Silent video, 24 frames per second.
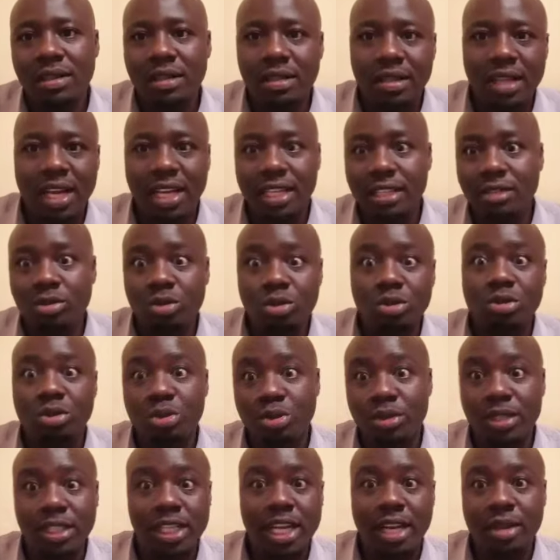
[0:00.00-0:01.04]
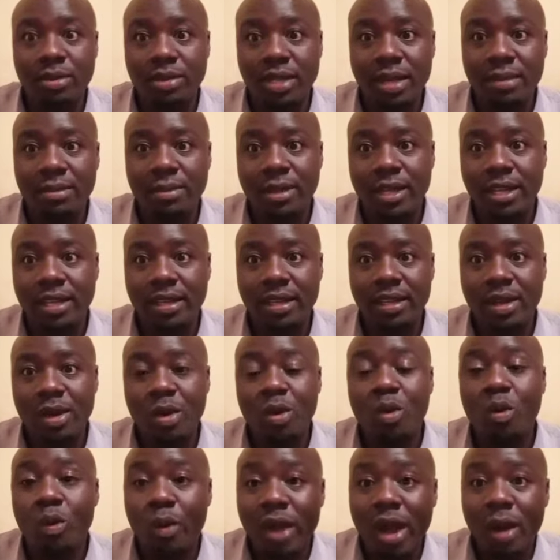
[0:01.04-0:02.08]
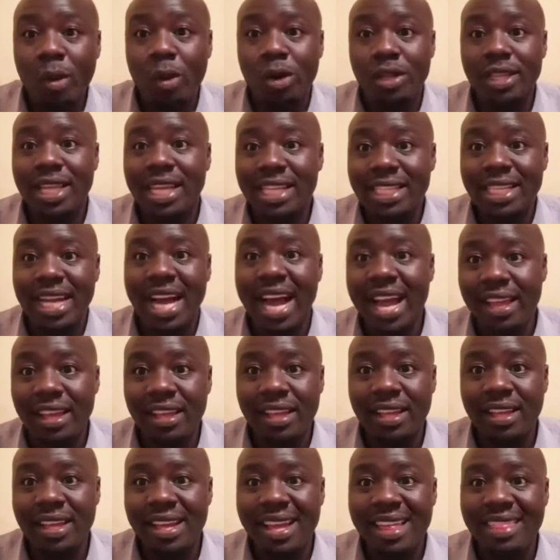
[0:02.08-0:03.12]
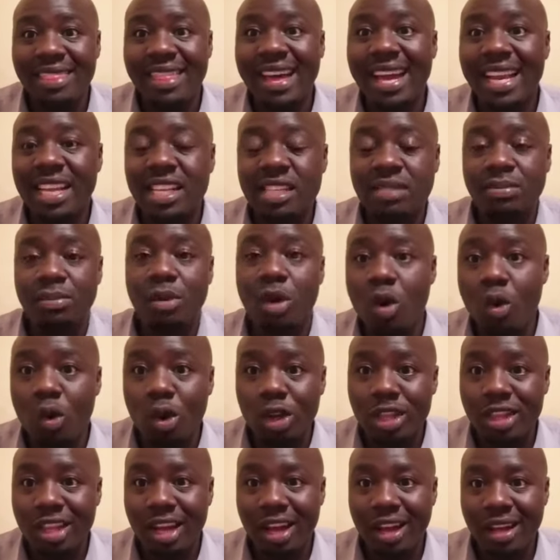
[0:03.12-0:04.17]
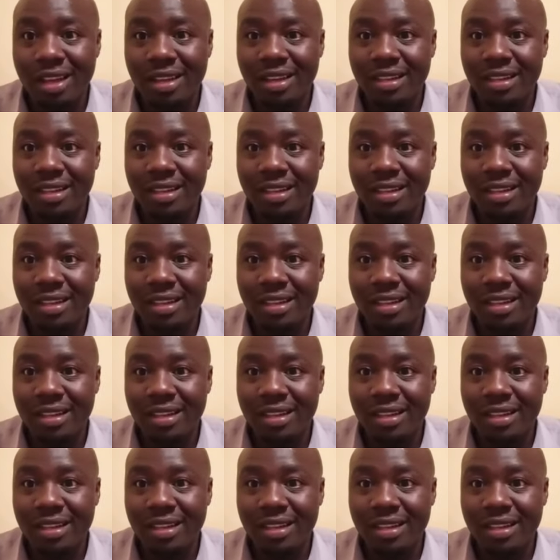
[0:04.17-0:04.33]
That should tell you something. Where water is high, that is more water.